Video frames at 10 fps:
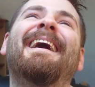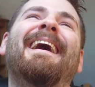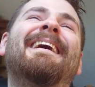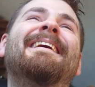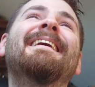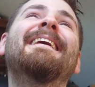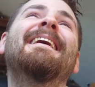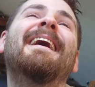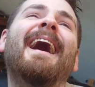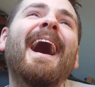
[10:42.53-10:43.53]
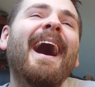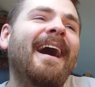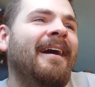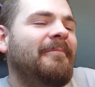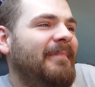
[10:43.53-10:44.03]
God.
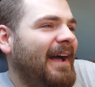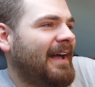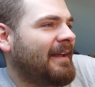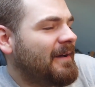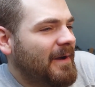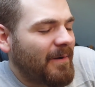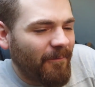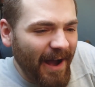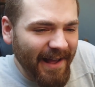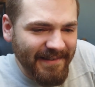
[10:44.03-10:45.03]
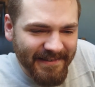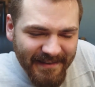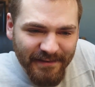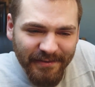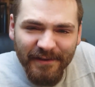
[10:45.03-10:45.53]
Ah, man. Why is
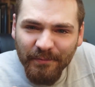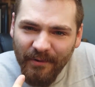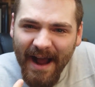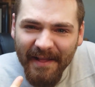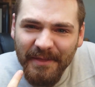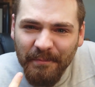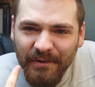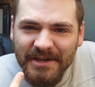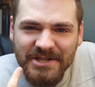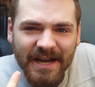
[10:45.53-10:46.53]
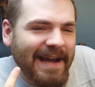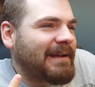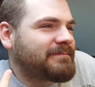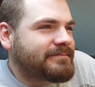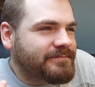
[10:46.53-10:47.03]
this random British
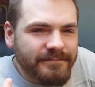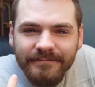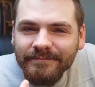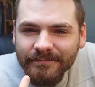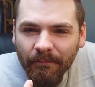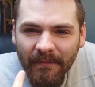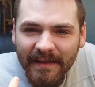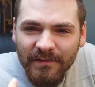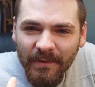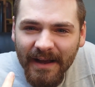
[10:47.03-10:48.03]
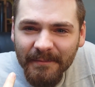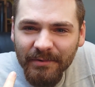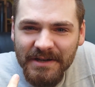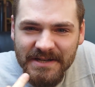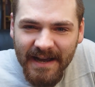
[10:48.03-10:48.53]
guy? This random
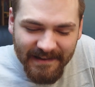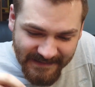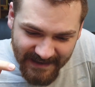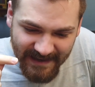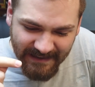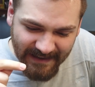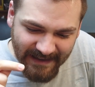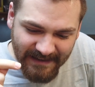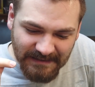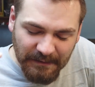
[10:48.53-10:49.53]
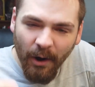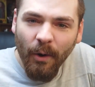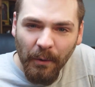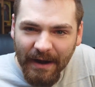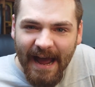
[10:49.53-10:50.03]
British guy sitting in a
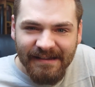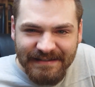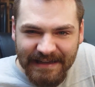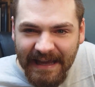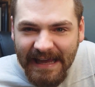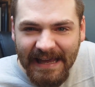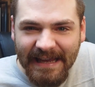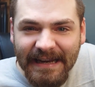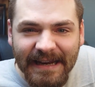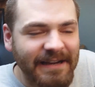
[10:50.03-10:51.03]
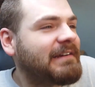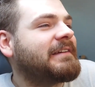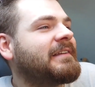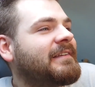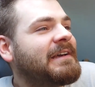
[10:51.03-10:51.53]
cold attic here in
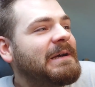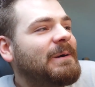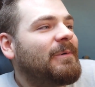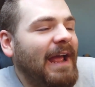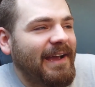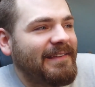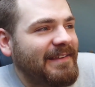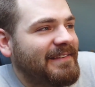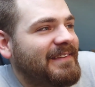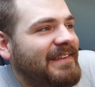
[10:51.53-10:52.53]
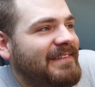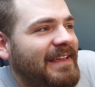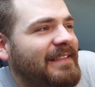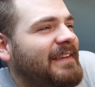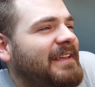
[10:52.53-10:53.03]
England, reacting to this
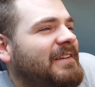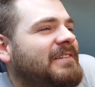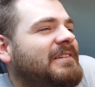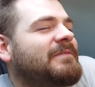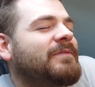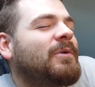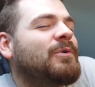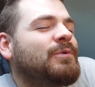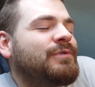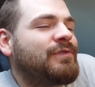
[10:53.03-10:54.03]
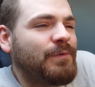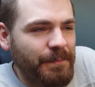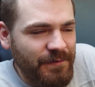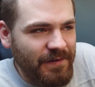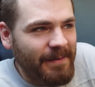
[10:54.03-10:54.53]
Indonesian vocal
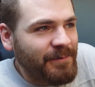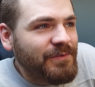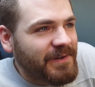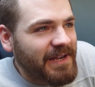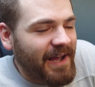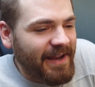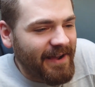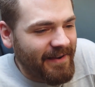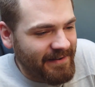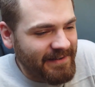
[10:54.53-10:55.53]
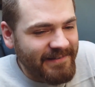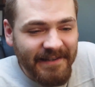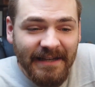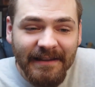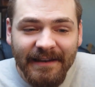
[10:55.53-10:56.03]
superstar, Putri Ariani,
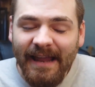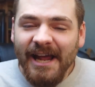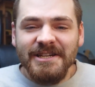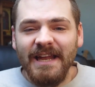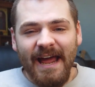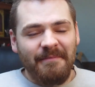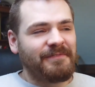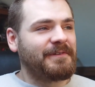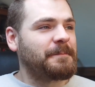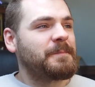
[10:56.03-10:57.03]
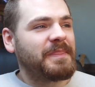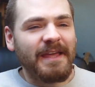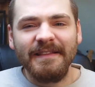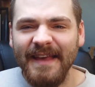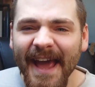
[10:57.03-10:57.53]
singing the national anthem
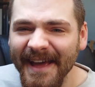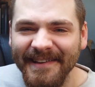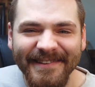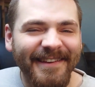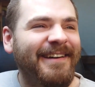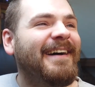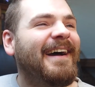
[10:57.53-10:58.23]
in tears.